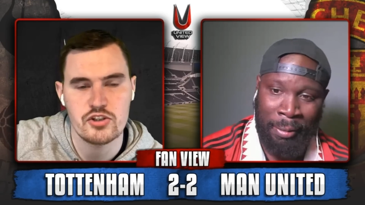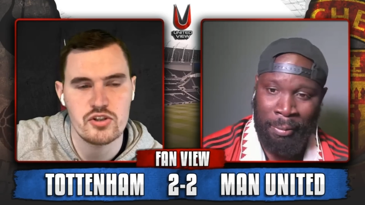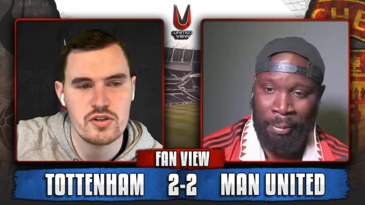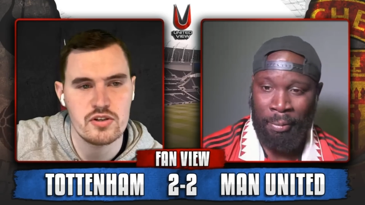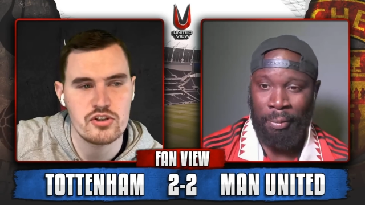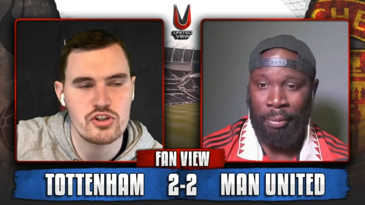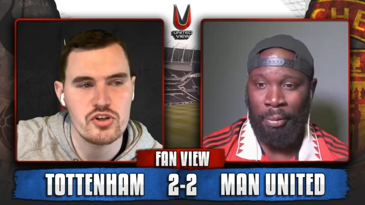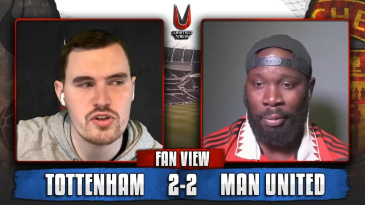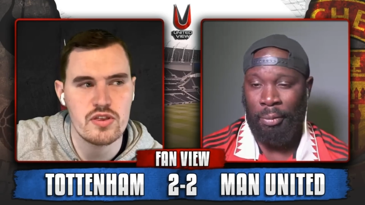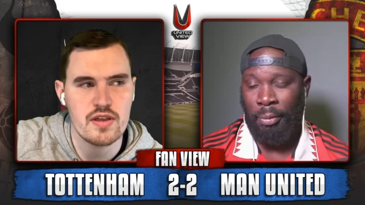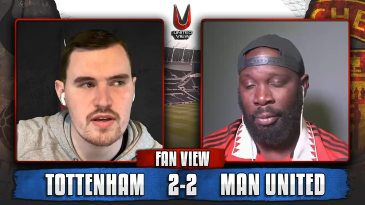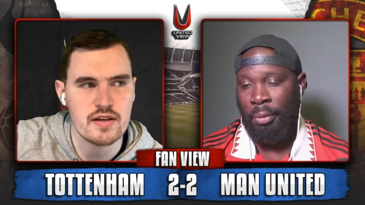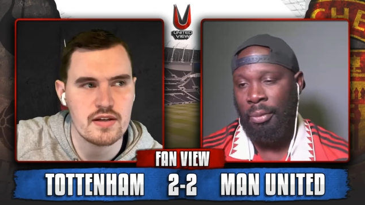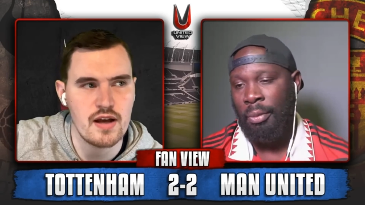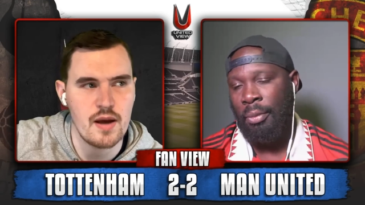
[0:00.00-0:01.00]
Speaker 1: do you
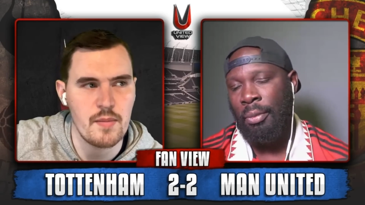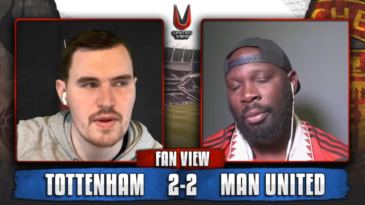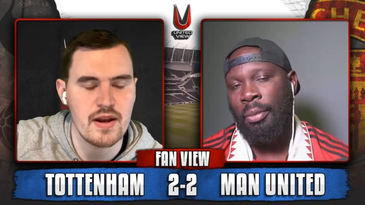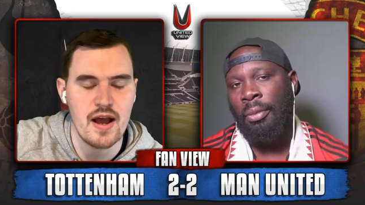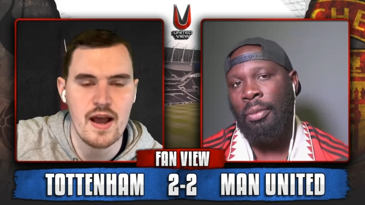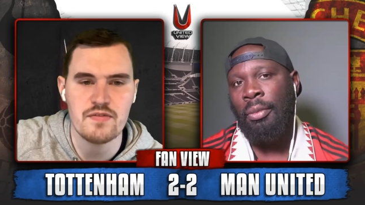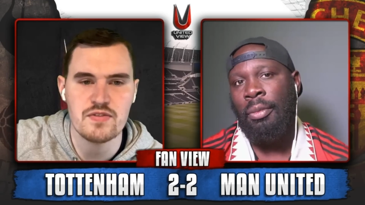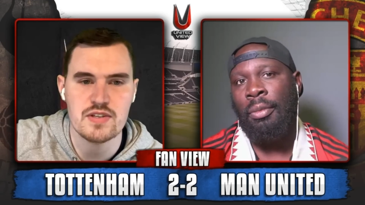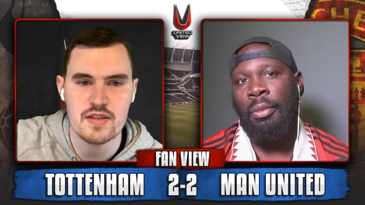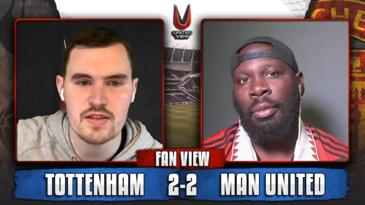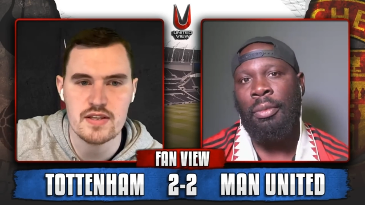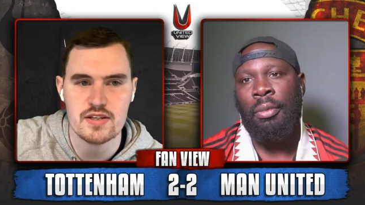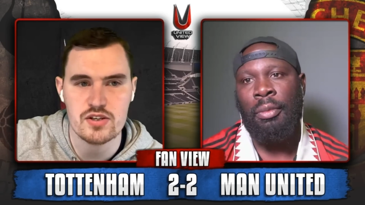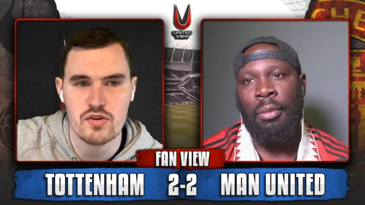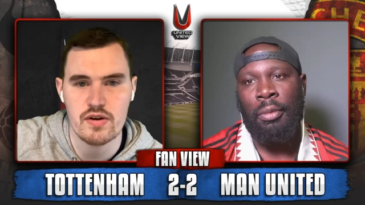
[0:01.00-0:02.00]
think? I mean, I have seen
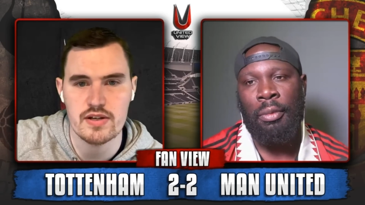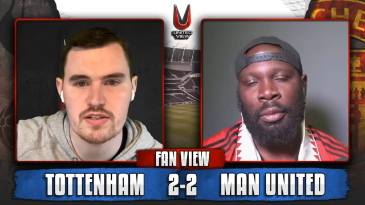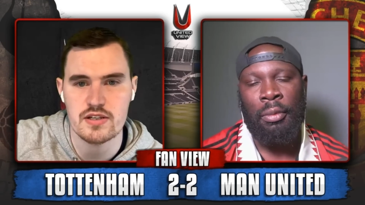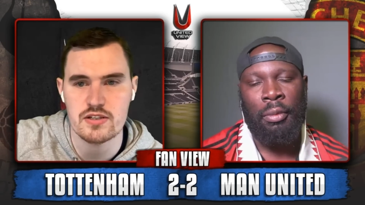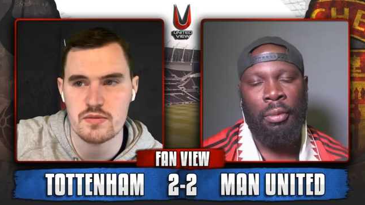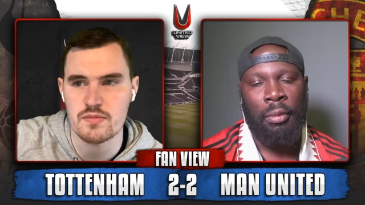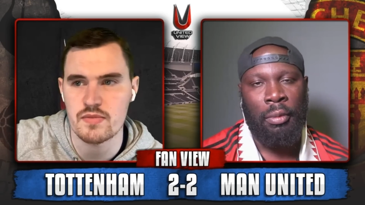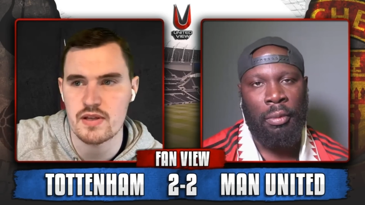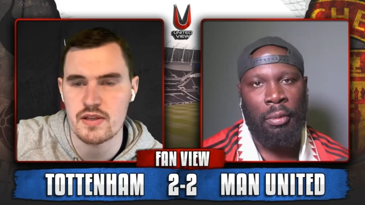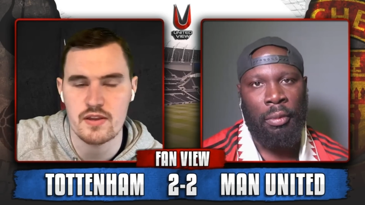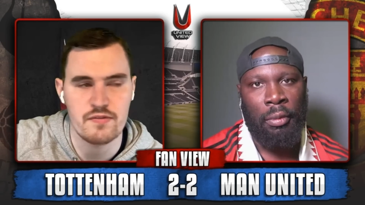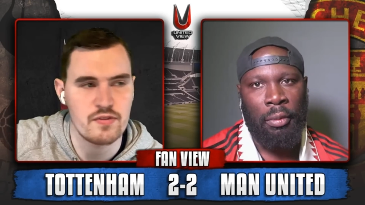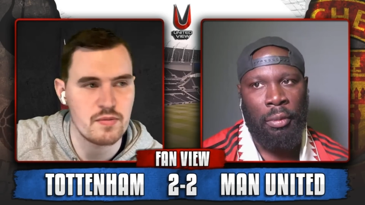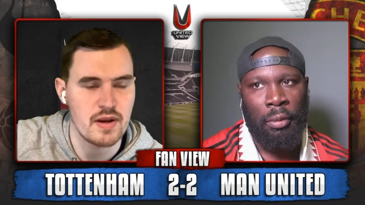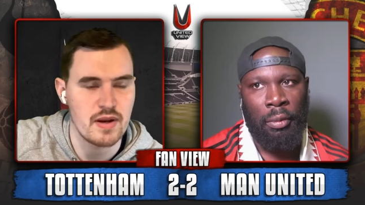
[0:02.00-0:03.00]
this criticism in the few